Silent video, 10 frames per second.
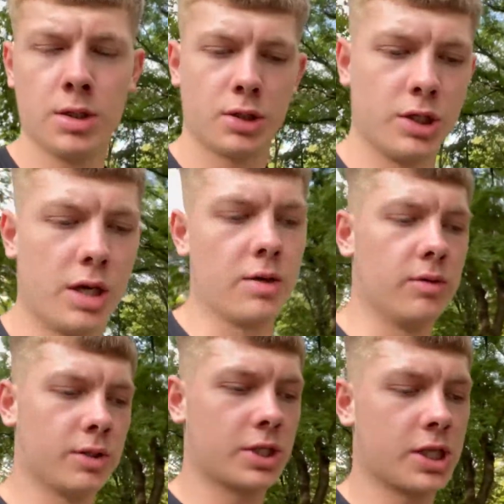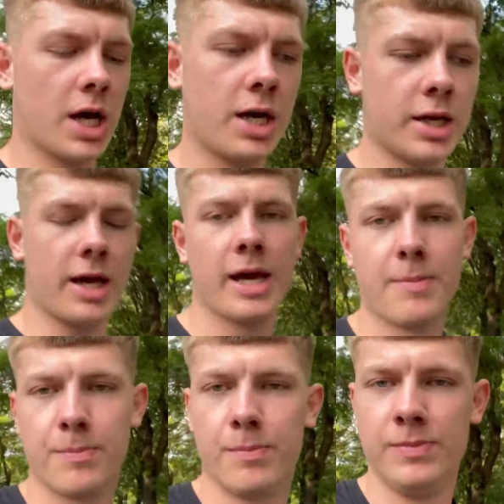You know, to turn a
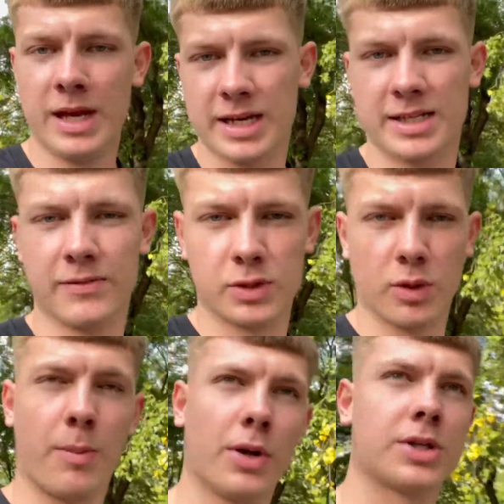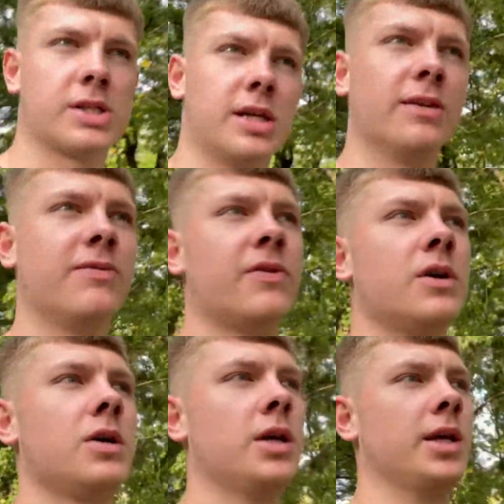negative into a positive.
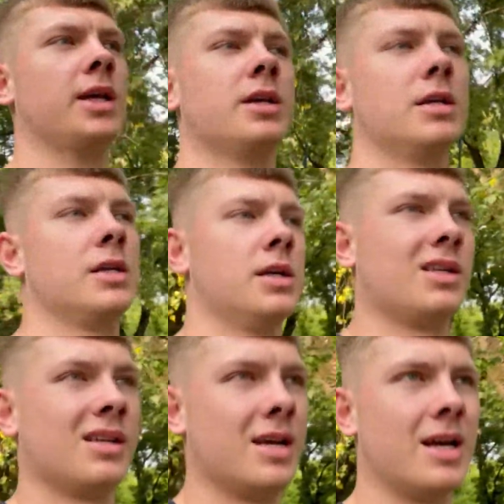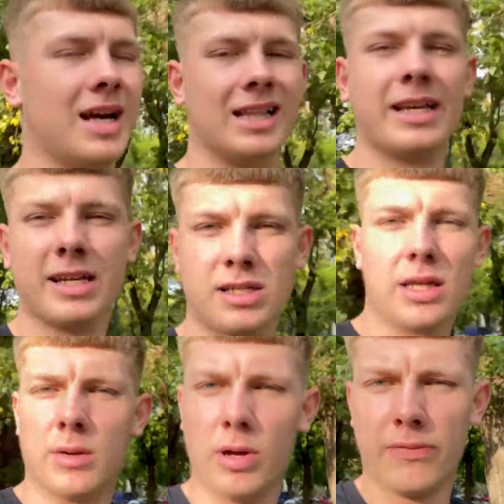At least,
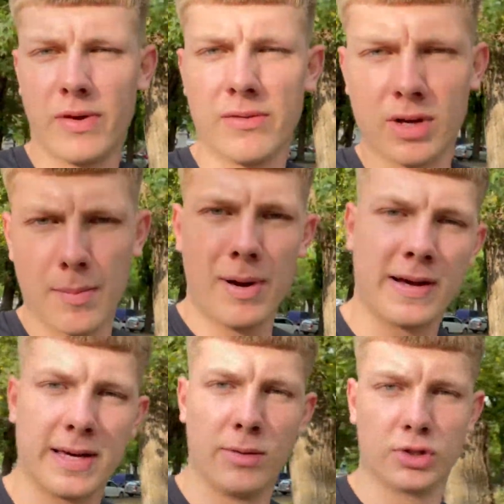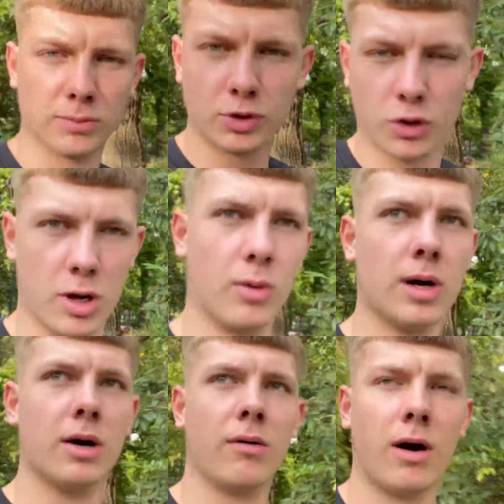if I ever come back here, which I'm sure I
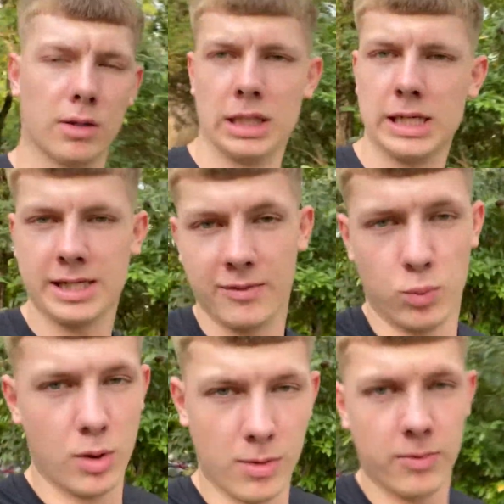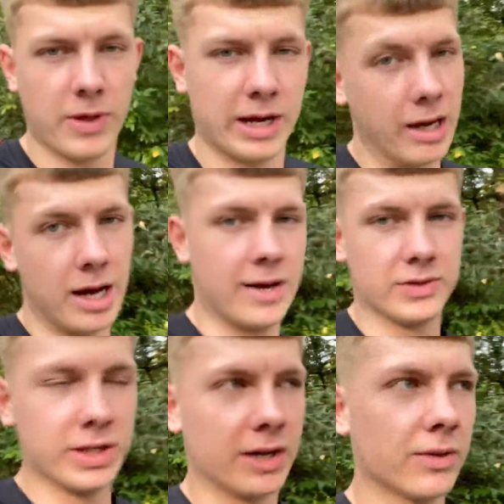will, I'll at least have one thing that I haven't
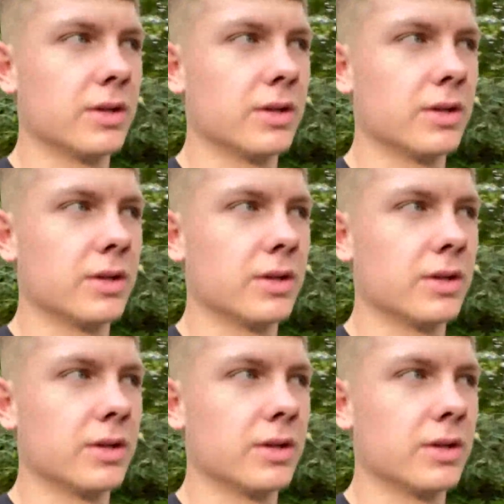done.